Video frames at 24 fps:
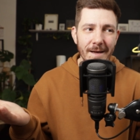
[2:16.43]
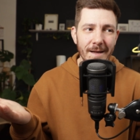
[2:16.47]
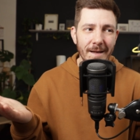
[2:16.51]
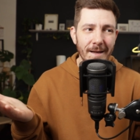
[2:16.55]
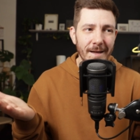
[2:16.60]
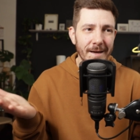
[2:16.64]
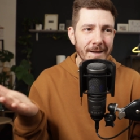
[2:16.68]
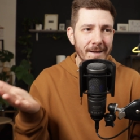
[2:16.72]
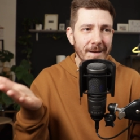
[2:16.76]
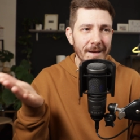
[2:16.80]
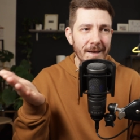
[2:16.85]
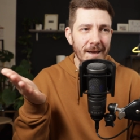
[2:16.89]

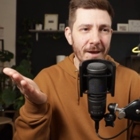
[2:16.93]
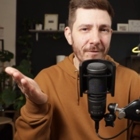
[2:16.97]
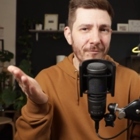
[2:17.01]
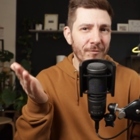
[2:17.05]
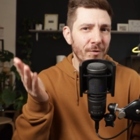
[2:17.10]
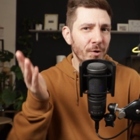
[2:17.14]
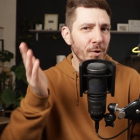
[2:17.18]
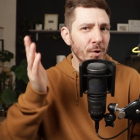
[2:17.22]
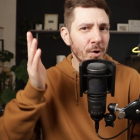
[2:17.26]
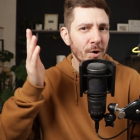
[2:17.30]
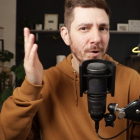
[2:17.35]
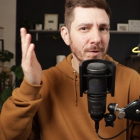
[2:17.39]
Like, if
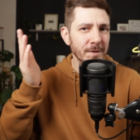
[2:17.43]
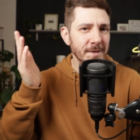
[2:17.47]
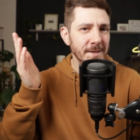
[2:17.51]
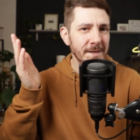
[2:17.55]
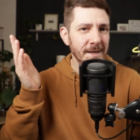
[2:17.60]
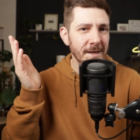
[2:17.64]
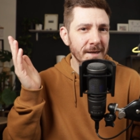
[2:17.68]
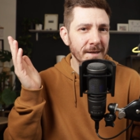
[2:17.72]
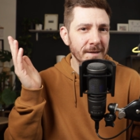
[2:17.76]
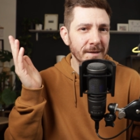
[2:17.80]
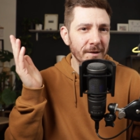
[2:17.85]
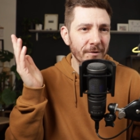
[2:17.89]
you go
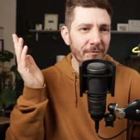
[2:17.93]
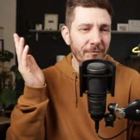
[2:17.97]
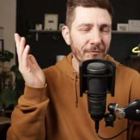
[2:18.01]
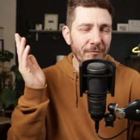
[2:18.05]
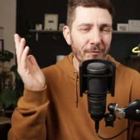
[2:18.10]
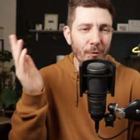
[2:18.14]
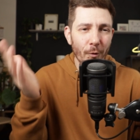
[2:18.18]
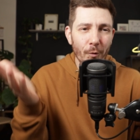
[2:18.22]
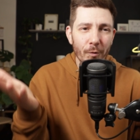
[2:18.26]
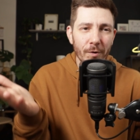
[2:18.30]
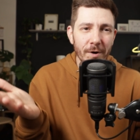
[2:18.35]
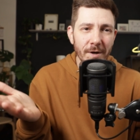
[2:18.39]
sit in the
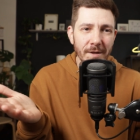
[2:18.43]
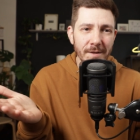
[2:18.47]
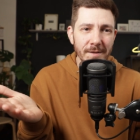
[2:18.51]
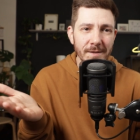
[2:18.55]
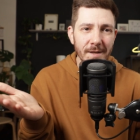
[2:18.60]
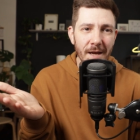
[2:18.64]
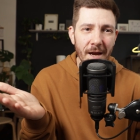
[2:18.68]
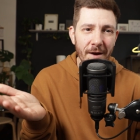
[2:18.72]
forest